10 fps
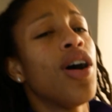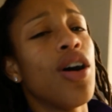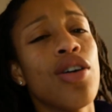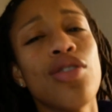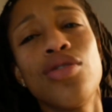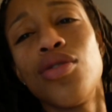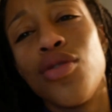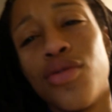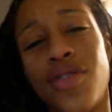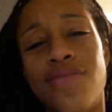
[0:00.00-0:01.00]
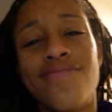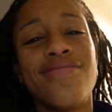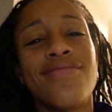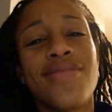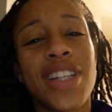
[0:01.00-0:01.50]
Oh,
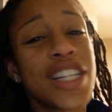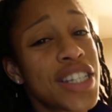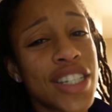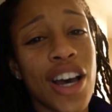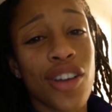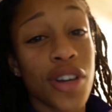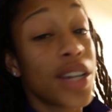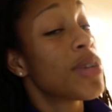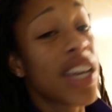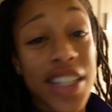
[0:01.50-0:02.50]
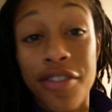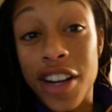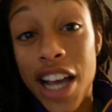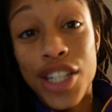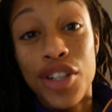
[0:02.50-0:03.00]
this is awkward because I
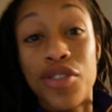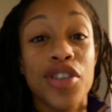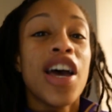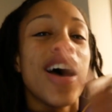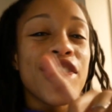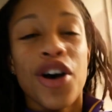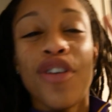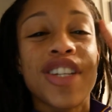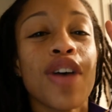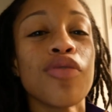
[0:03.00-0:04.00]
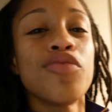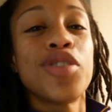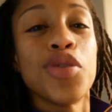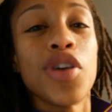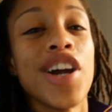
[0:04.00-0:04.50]
forgot to do the hotel room
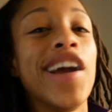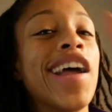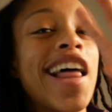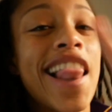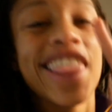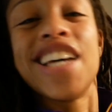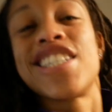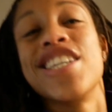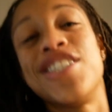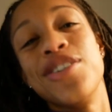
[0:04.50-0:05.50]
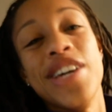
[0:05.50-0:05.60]
tour. Let's get to